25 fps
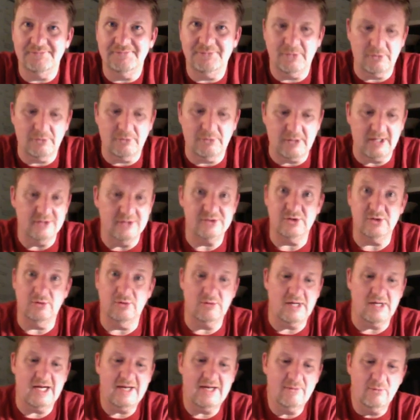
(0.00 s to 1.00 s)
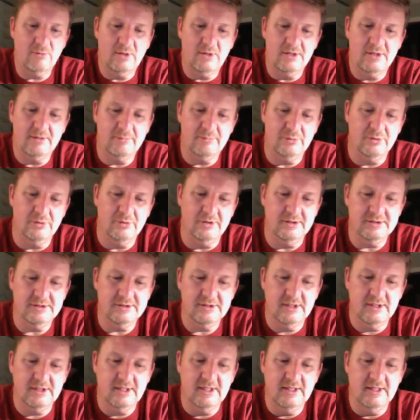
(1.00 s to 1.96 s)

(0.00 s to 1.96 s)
Okay, so I want to put